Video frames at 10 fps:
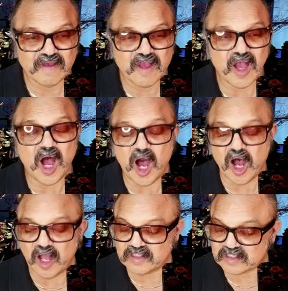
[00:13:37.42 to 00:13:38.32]

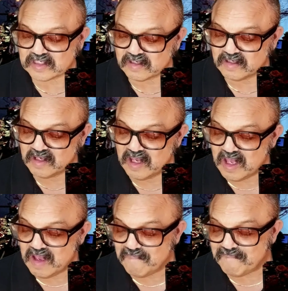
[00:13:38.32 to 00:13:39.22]
Haunts.
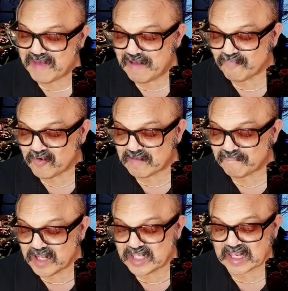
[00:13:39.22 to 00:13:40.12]
Mae
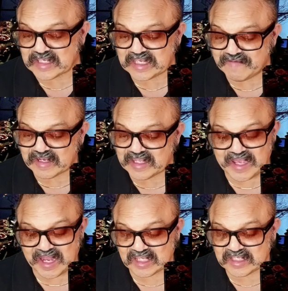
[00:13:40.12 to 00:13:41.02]
Britt plays a seemingly
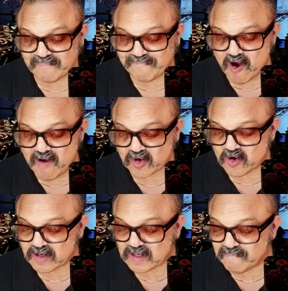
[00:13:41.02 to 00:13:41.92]
innocent farm
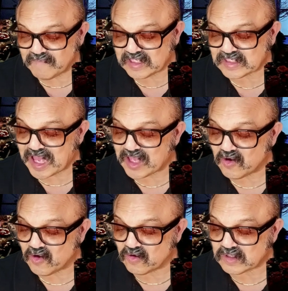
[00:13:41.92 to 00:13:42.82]
girl convinced that
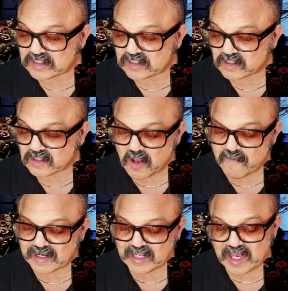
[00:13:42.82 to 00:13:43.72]
her
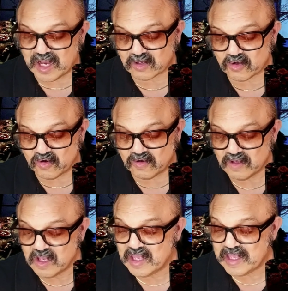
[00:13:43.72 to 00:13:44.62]
slovenly uncle
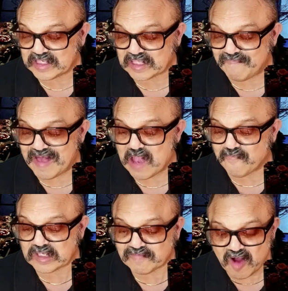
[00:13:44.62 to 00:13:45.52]
is the man
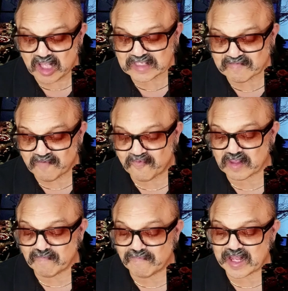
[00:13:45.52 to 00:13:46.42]
responsible for
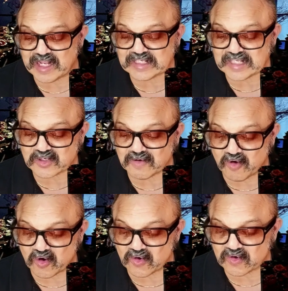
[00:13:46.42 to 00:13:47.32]
the bloody scissor
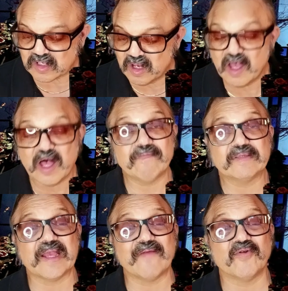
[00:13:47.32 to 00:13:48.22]
murders of
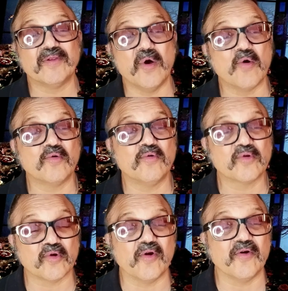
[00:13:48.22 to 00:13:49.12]
several local
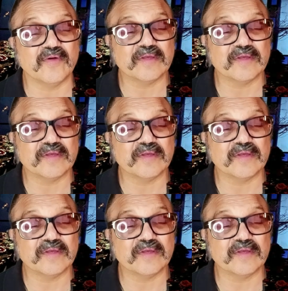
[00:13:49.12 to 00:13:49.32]
girls.